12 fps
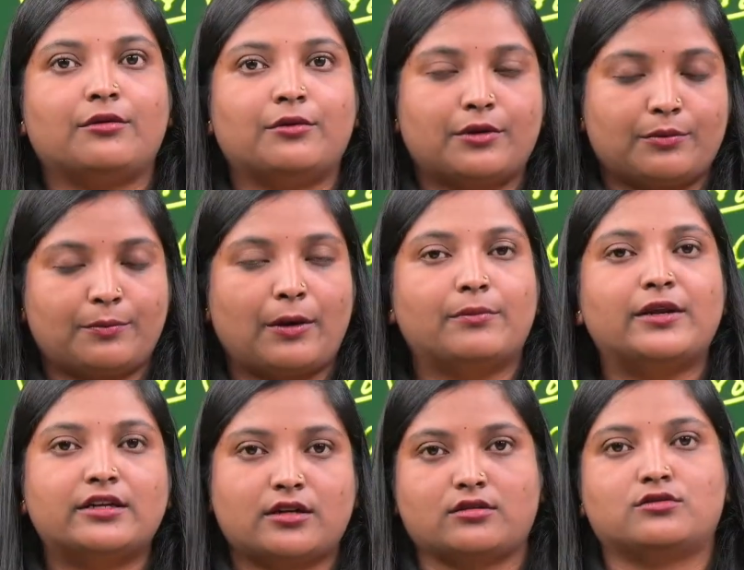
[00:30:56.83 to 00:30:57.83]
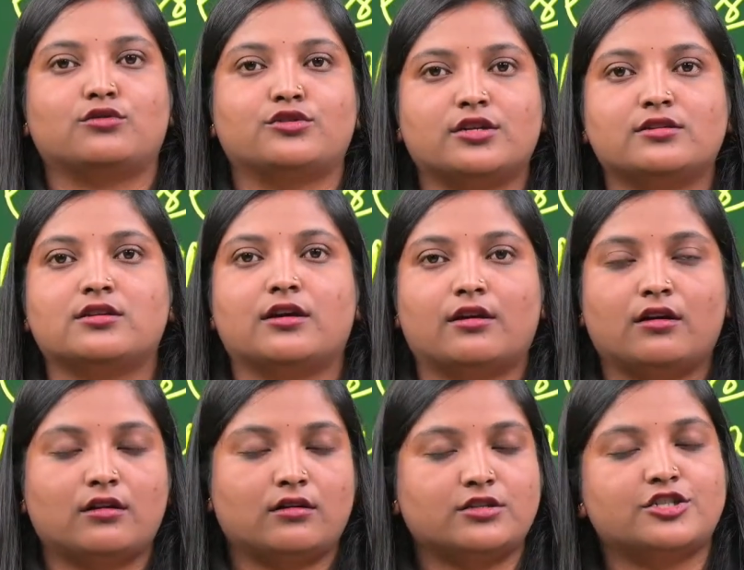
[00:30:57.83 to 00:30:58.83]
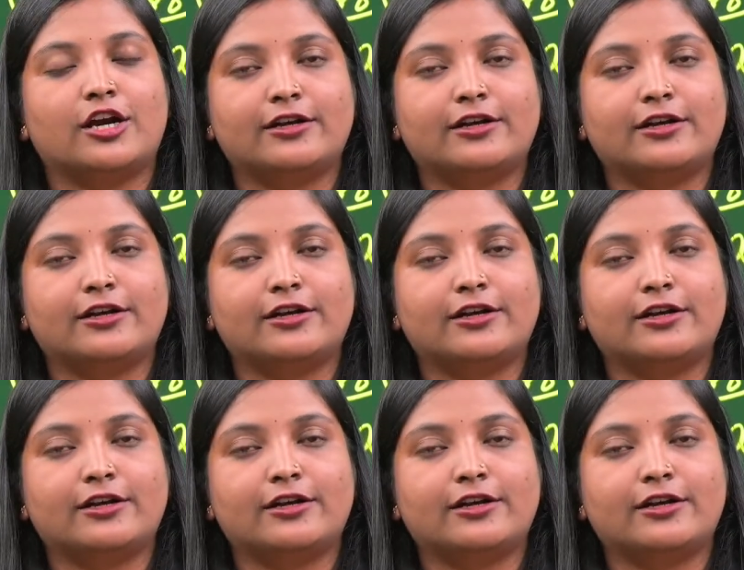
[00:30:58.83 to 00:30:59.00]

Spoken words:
public social shelters.